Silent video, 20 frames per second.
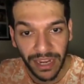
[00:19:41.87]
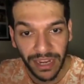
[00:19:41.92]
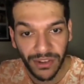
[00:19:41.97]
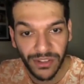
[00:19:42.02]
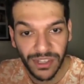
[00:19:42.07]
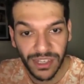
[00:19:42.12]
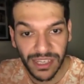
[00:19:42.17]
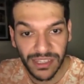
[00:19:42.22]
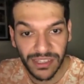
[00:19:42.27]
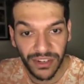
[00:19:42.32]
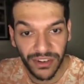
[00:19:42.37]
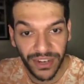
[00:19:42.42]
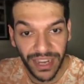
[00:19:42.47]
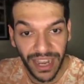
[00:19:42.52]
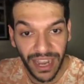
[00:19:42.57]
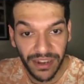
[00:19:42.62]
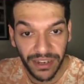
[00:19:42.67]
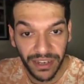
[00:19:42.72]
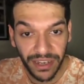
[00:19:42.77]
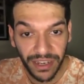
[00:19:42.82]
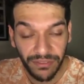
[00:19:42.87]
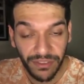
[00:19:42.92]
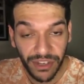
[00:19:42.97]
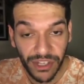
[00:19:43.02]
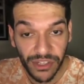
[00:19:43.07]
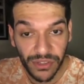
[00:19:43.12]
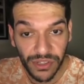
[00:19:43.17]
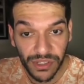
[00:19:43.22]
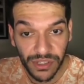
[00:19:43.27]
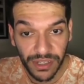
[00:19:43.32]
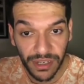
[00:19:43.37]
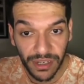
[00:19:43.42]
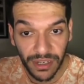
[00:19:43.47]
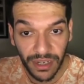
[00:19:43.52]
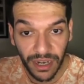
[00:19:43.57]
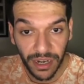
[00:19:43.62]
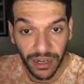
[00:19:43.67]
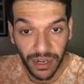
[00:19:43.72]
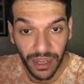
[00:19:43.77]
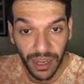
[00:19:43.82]
Can you suggest a reality which
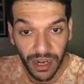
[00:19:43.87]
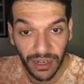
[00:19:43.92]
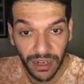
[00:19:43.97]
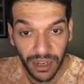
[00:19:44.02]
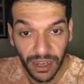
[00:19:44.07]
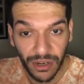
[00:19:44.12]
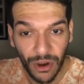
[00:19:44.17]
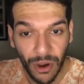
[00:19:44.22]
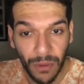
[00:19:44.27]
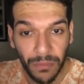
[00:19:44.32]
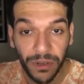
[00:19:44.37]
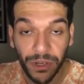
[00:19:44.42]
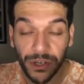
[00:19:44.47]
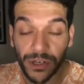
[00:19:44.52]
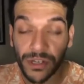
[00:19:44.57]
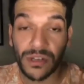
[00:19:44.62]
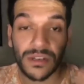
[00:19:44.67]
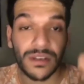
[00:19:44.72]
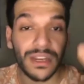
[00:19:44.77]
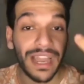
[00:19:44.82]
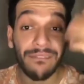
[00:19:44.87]
still conduct a competition?